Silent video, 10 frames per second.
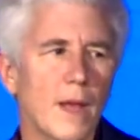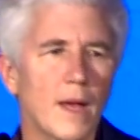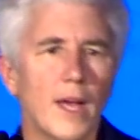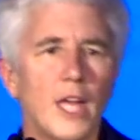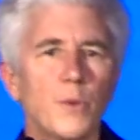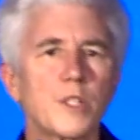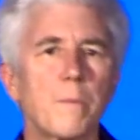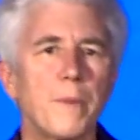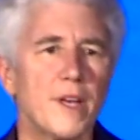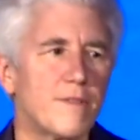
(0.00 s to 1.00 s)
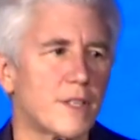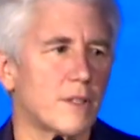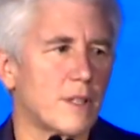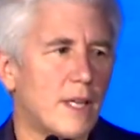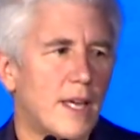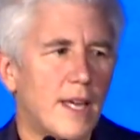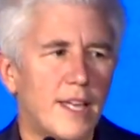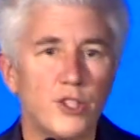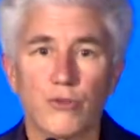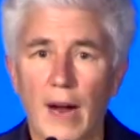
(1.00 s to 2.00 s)
He was pivotal
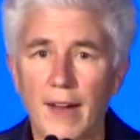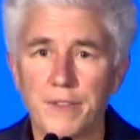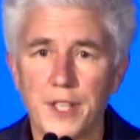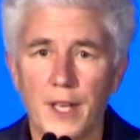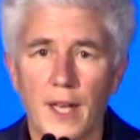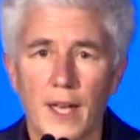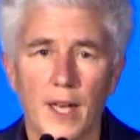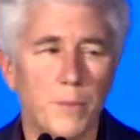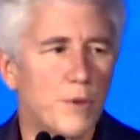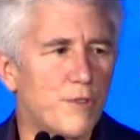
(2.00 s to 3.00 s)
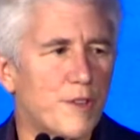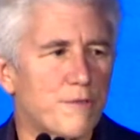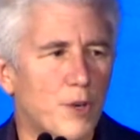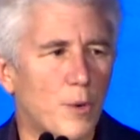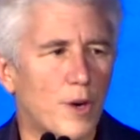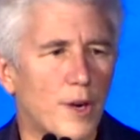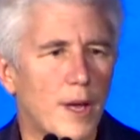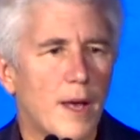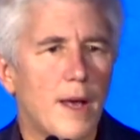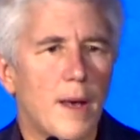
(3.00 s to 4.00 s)
in drafting and moving forward
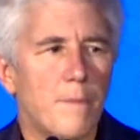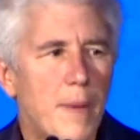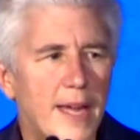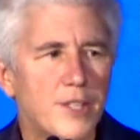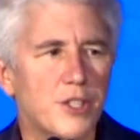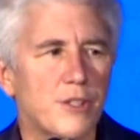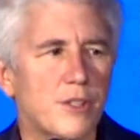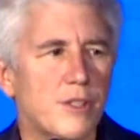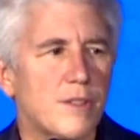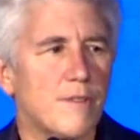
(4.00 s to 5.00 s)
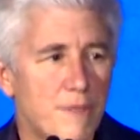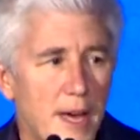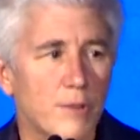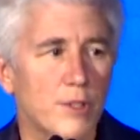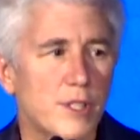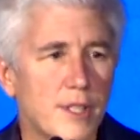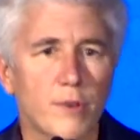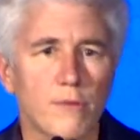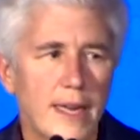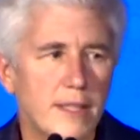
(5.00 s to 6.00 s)
major federal civil
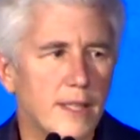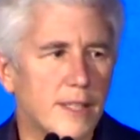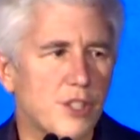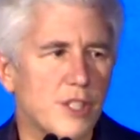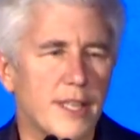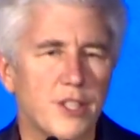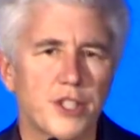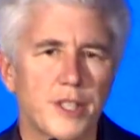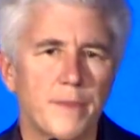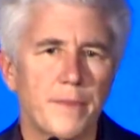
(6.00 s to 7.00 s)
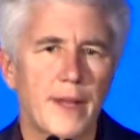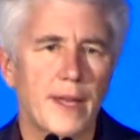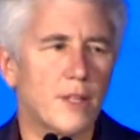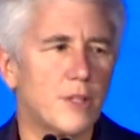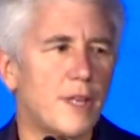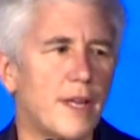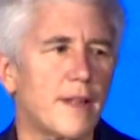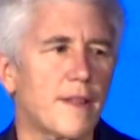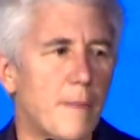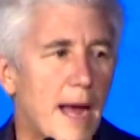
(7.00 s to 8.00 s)
rights legislation, including
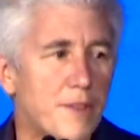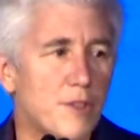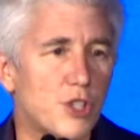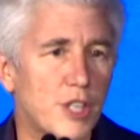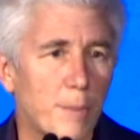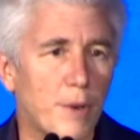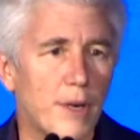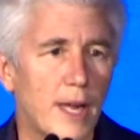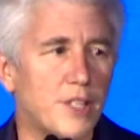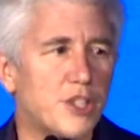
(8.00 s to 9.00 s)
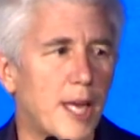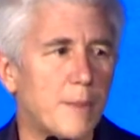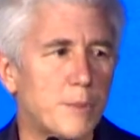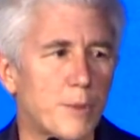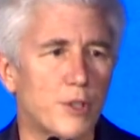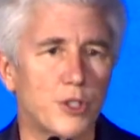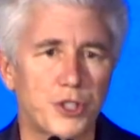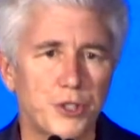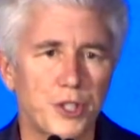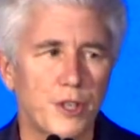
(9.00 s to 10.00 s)
the Matthew Shepard and James Byrd
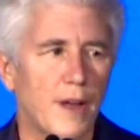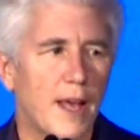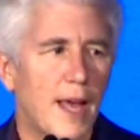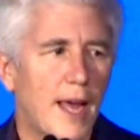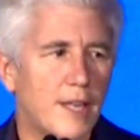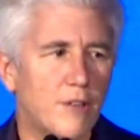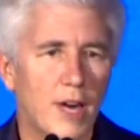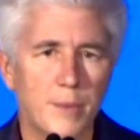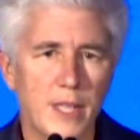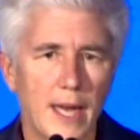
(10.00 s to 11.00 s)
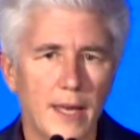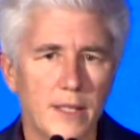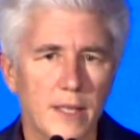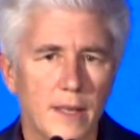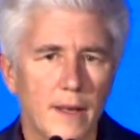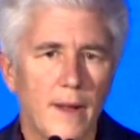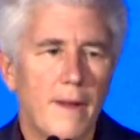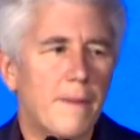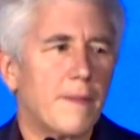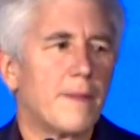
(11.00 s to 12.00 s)
Jr. Hate Crimes Act,
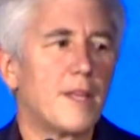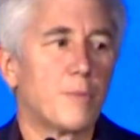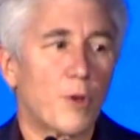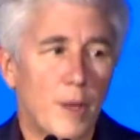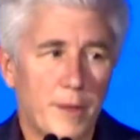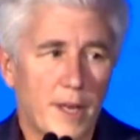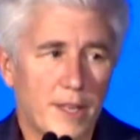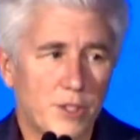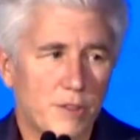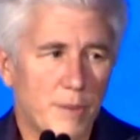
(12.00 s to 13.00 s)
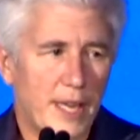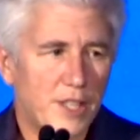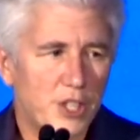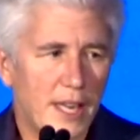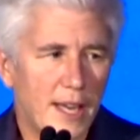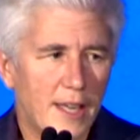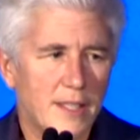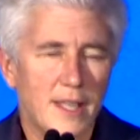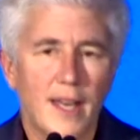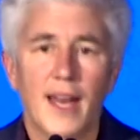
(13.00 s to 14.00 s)
the Employment Non-Discrimination Act,
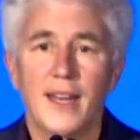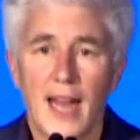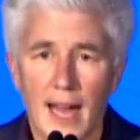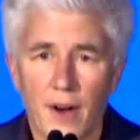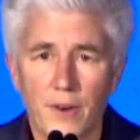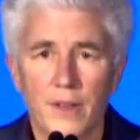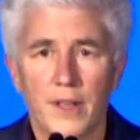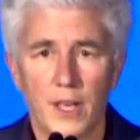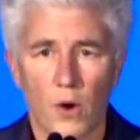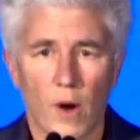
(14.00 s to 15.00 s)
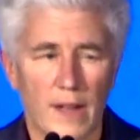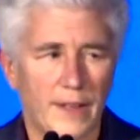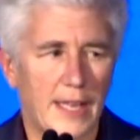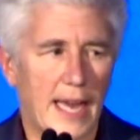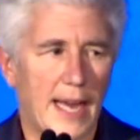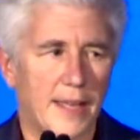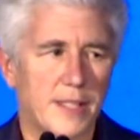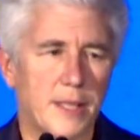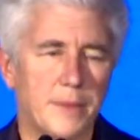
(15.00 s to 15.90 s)
and now the Equality Act.